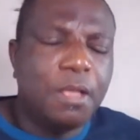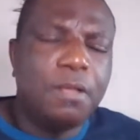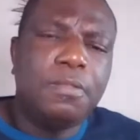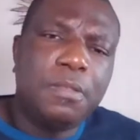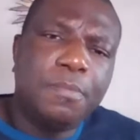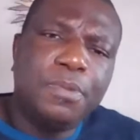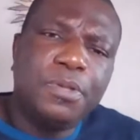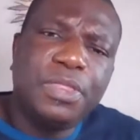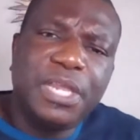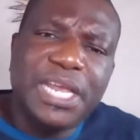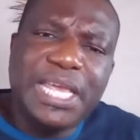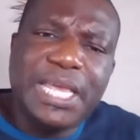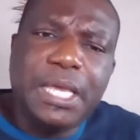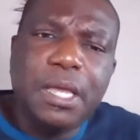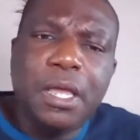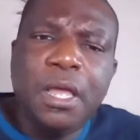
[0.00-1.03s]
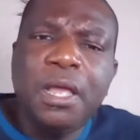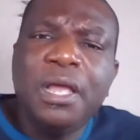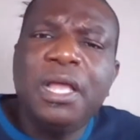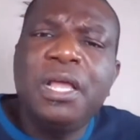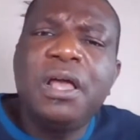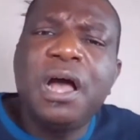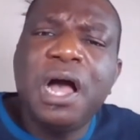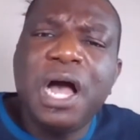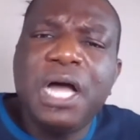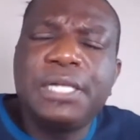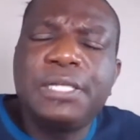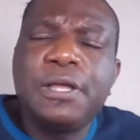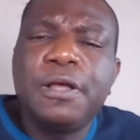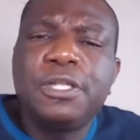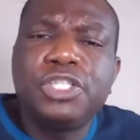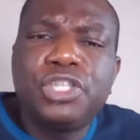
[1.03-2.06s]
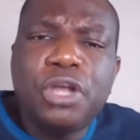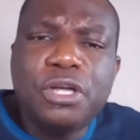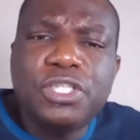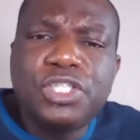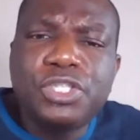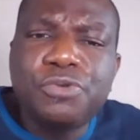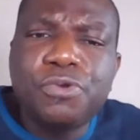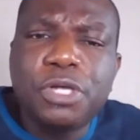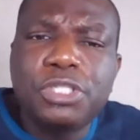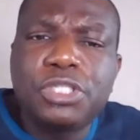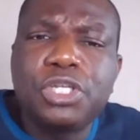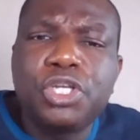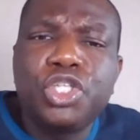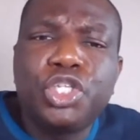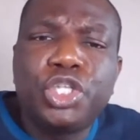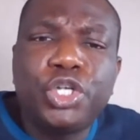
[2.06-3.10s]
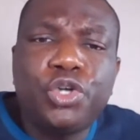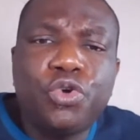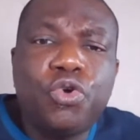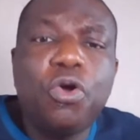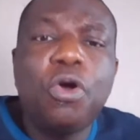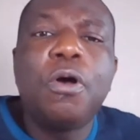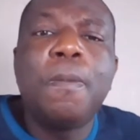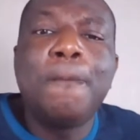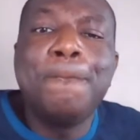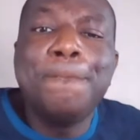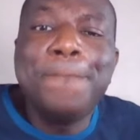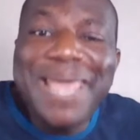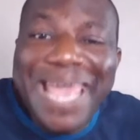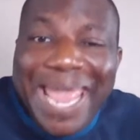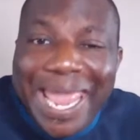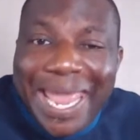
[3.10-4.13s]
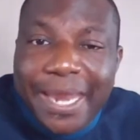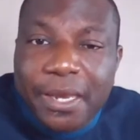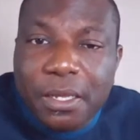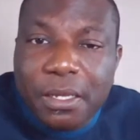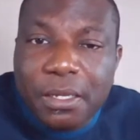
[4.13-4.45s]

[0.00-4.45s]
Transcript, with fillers: Number three, God talks to us through men,